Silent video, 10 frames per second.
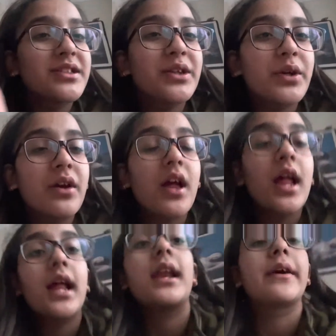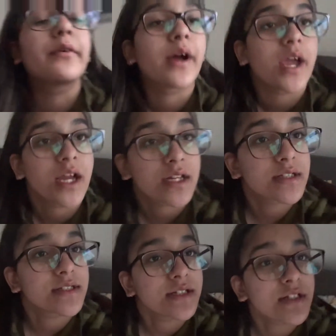he, like, okay, you can
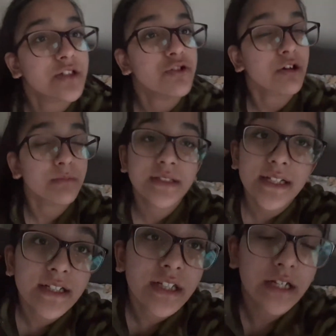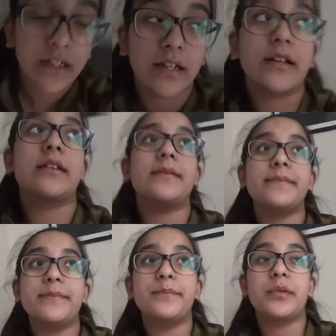see the dramas, I didn't like
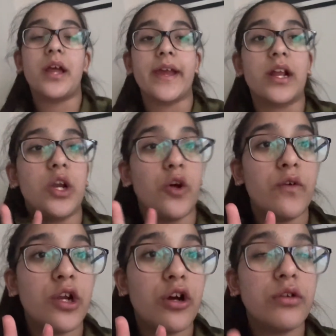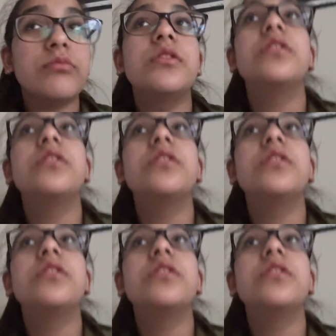them, but like Love Alarm,